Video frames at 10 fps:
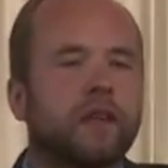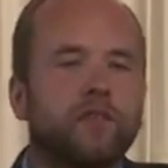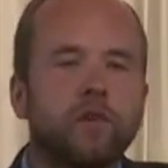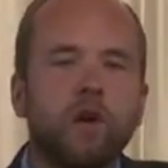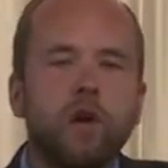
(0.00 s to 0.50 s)

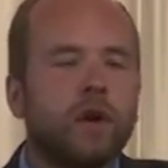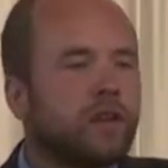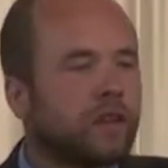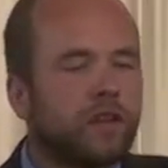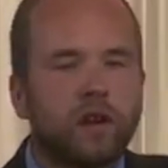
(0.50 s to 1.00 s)
If you go
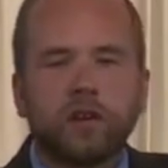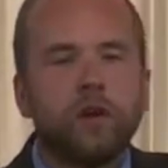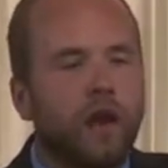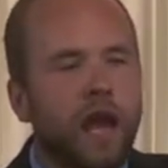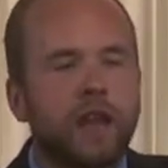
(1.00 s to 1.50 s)
and
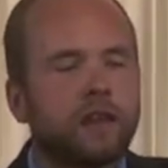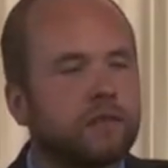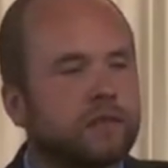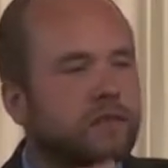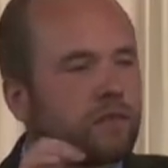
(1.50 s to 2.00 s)
go ahead,
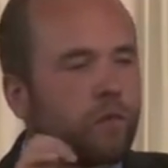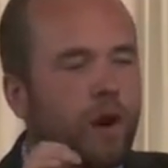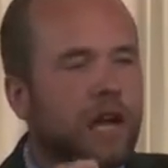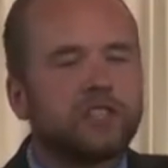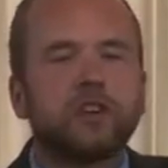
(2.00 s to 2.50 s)

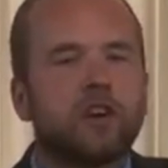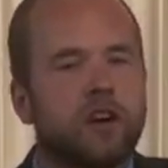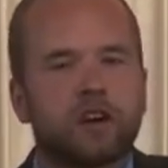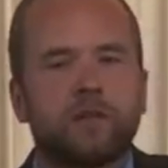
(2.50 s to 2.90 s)
watch the car